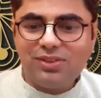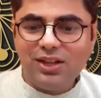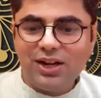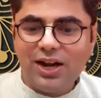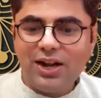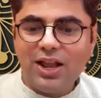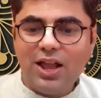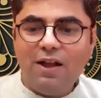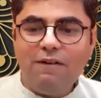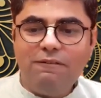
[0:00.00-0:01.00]
Right?
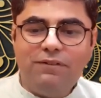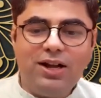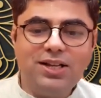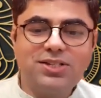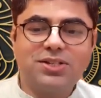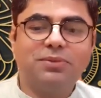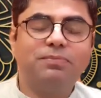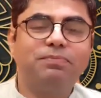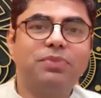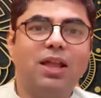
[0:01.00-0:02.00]
First,
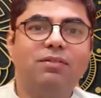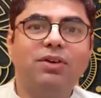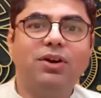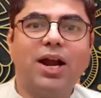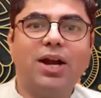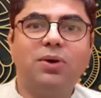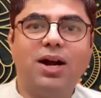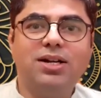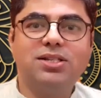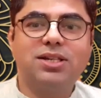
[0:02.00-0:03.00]
we will try to
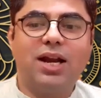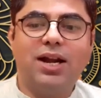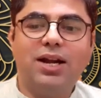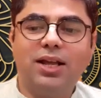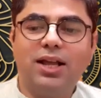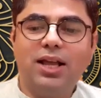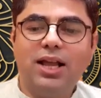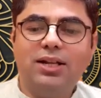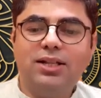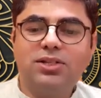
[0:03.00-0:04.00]
understand
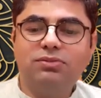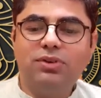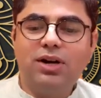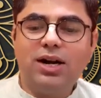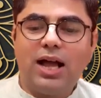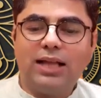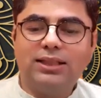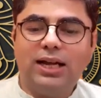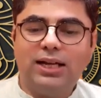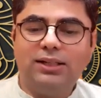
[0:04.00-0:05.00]
this word
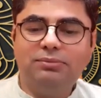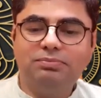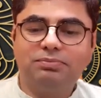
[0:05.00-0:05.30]
atha